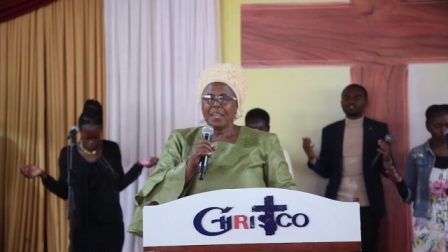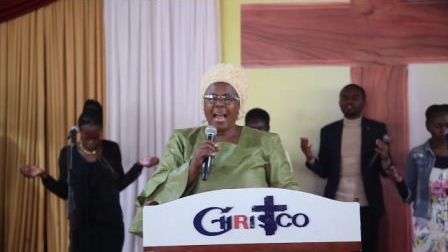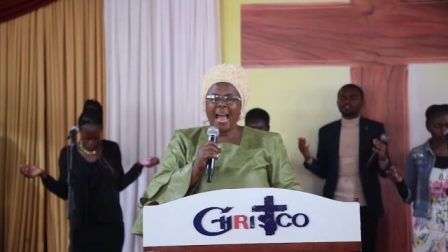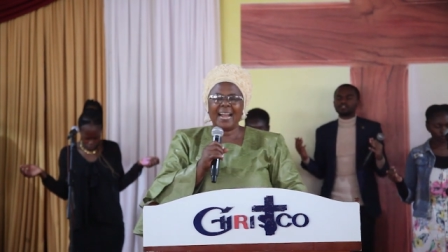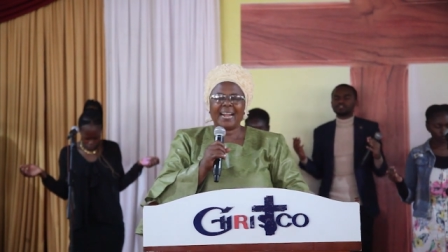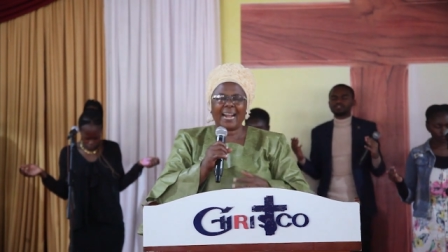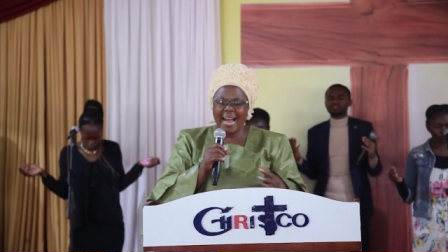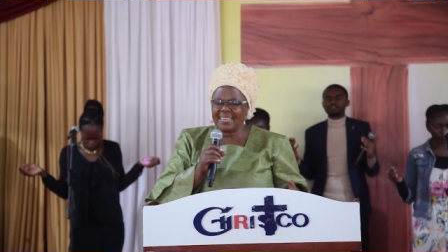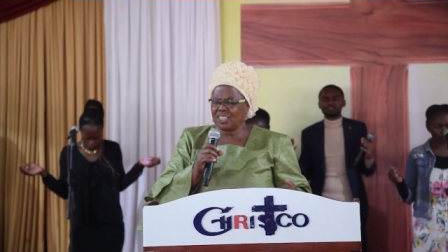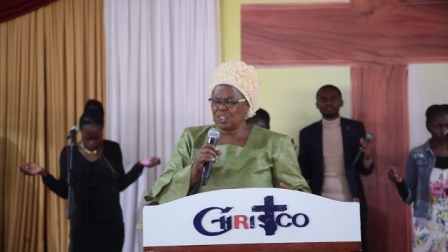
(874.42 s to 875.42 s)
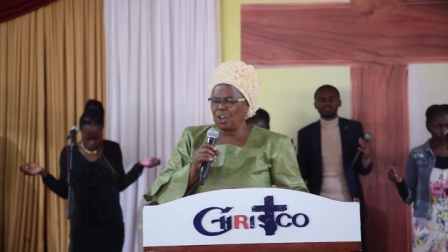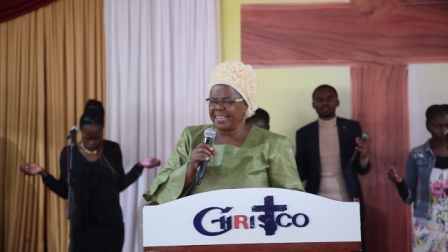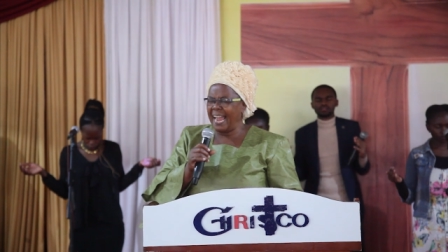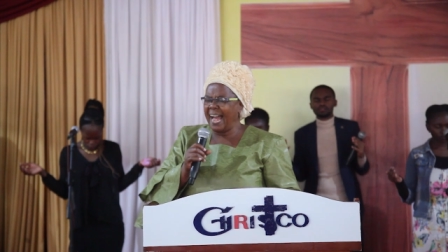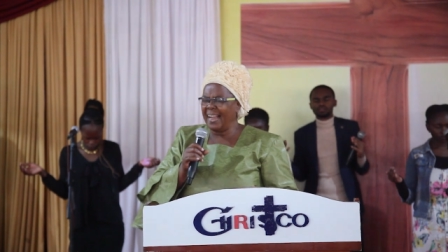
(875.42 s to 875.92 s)
I cancel
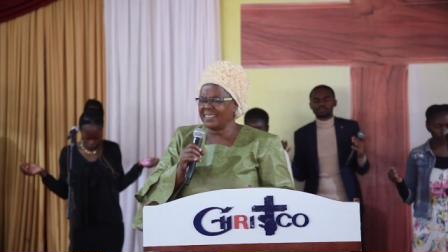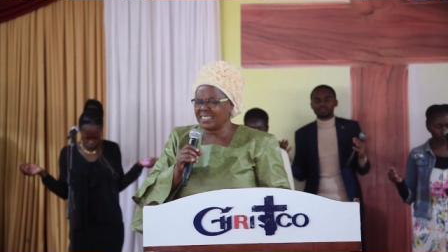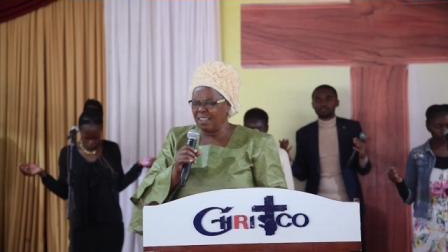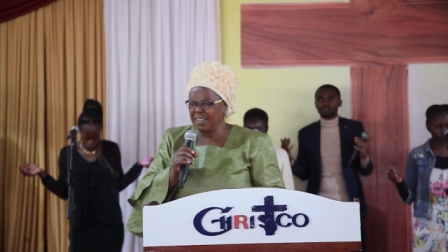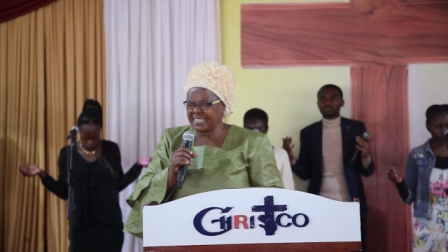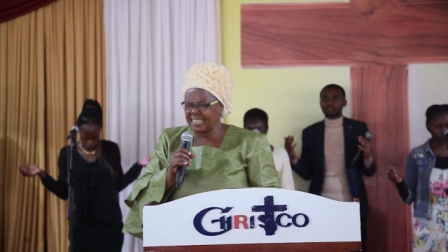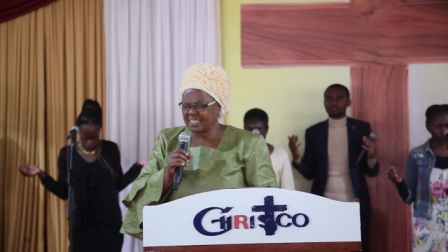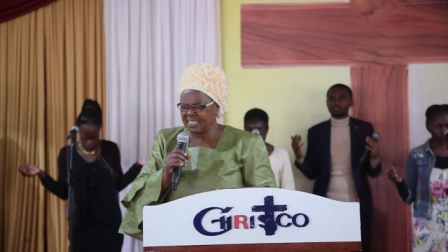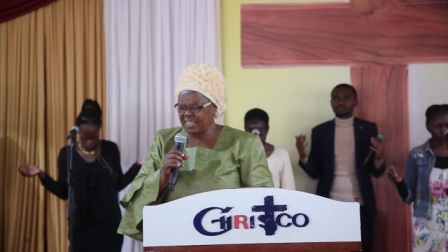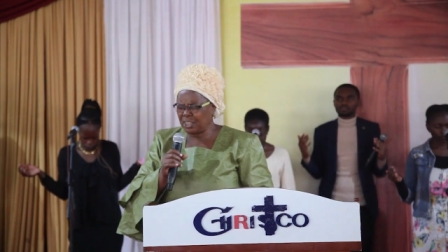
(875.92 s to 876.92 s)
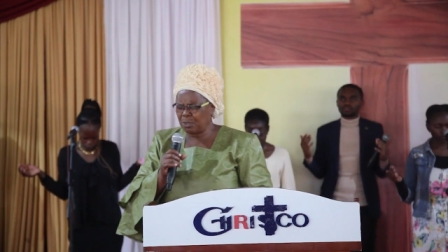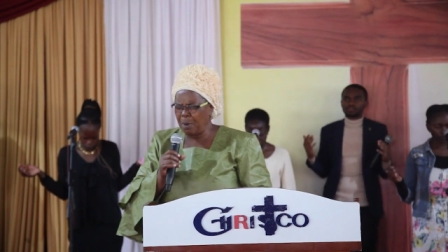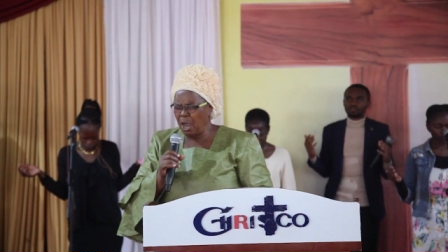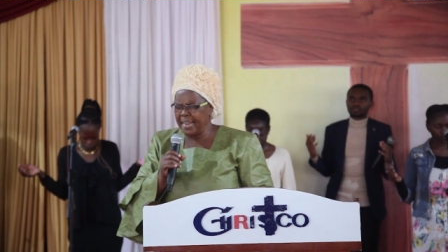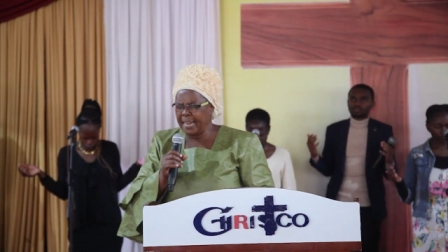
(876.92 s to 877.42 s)
their activities this
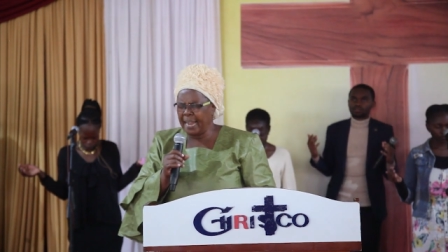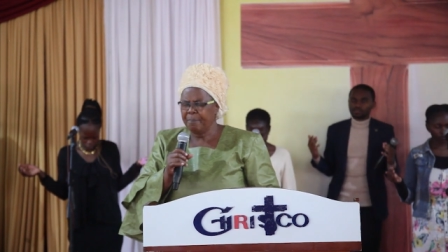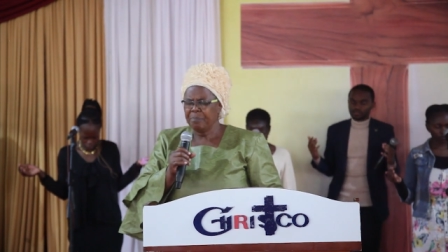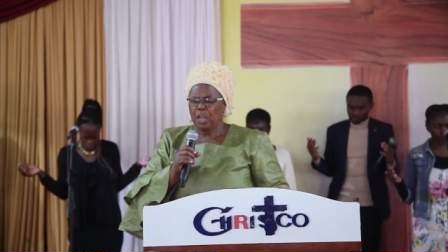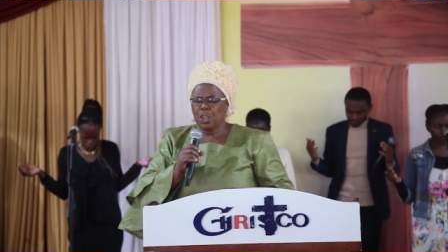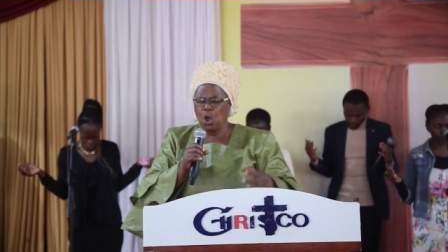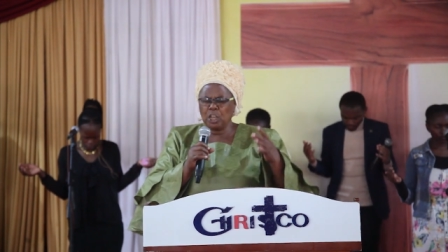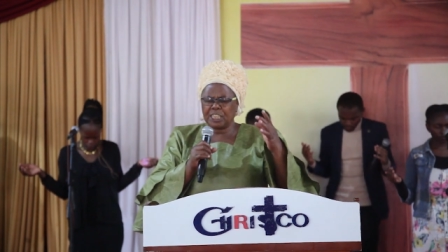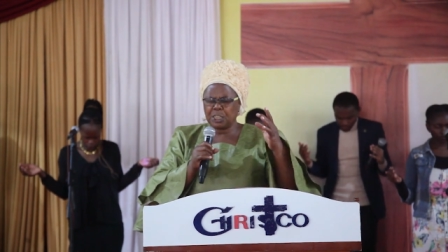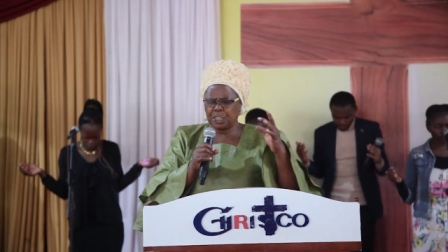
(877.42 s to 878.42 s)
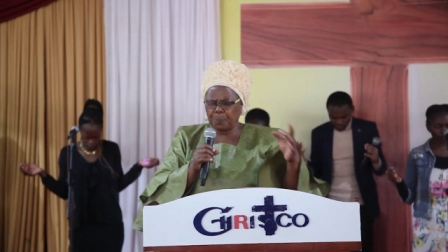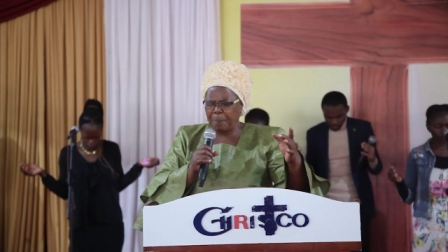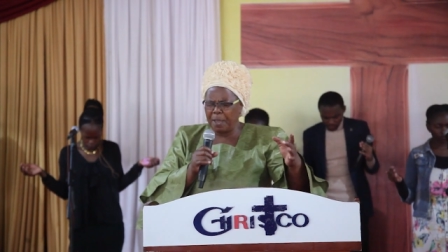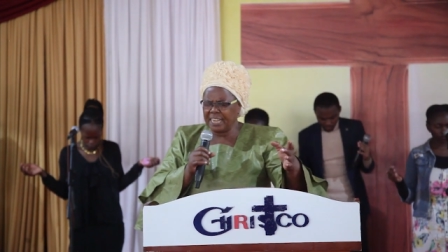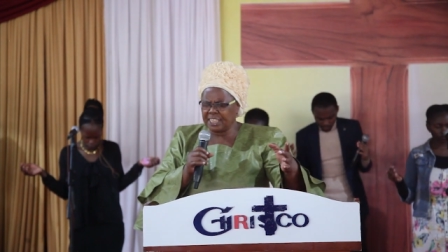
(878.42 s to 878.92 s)
morning. You
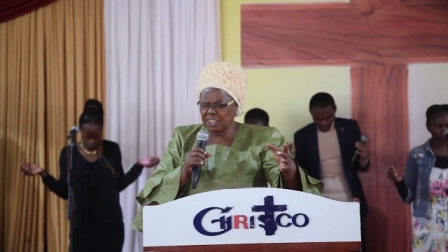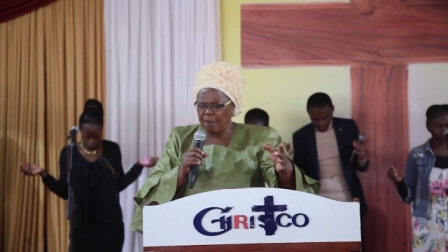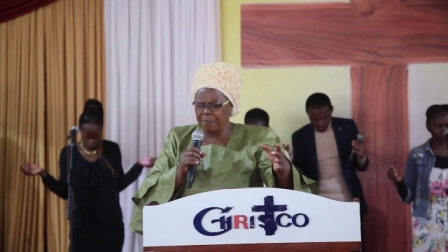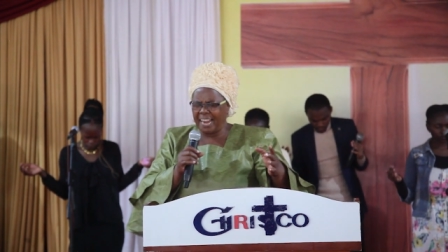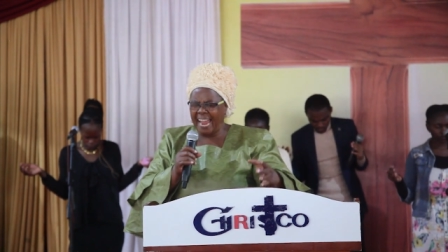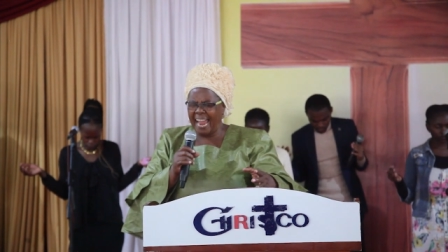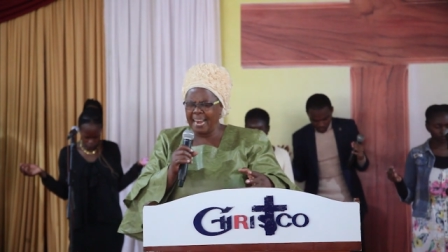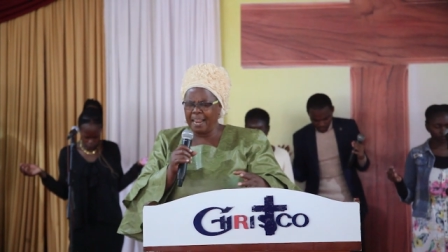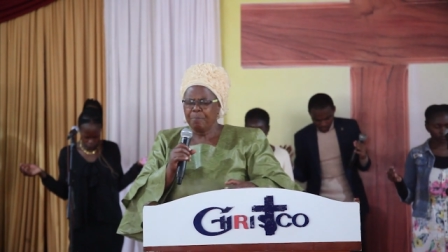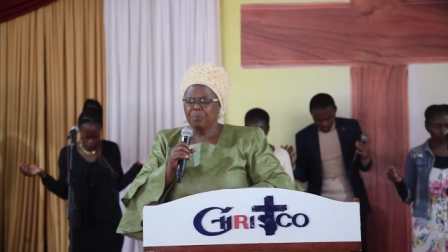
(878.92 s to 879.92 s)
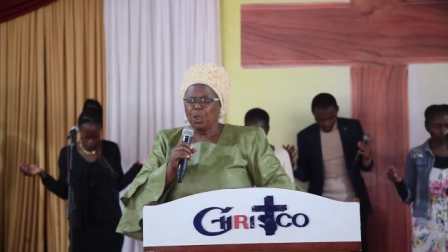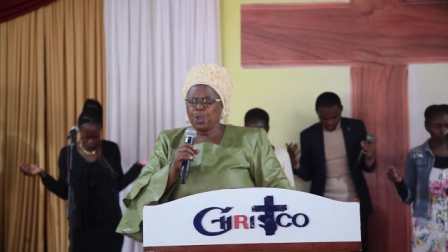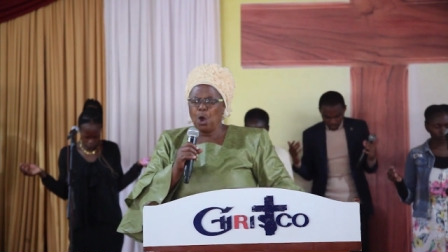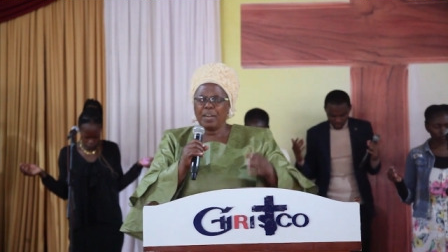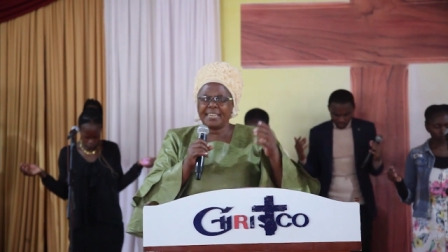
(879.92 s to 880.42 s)
spirits of hell, you